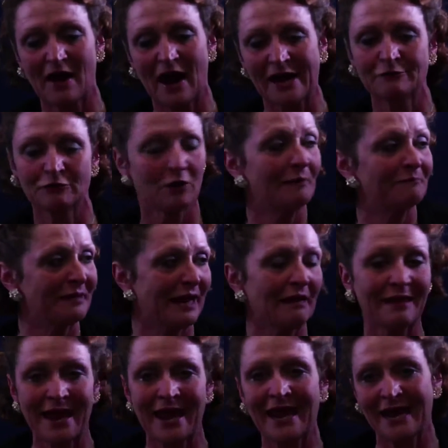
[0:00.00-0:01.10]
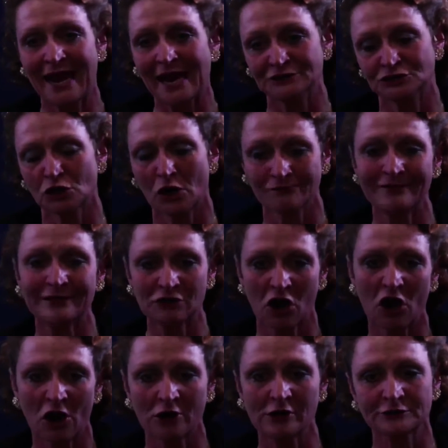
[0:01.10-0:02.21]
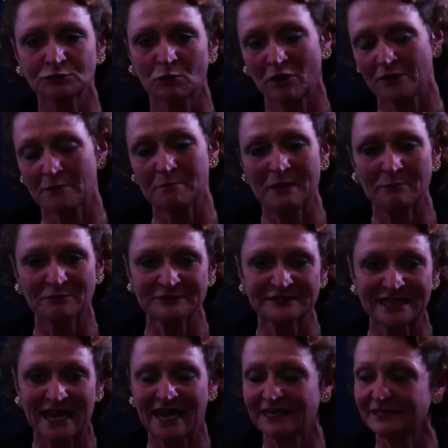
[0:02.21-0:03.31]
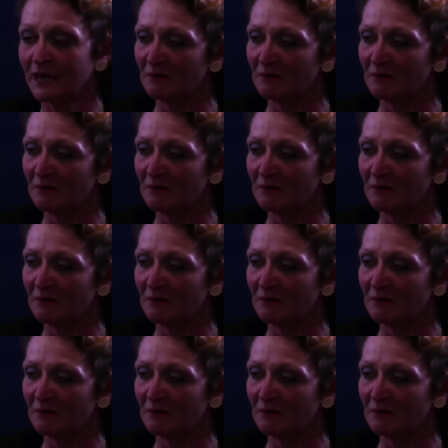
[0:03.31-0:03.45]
I grew up in LA and drove in cars where the people said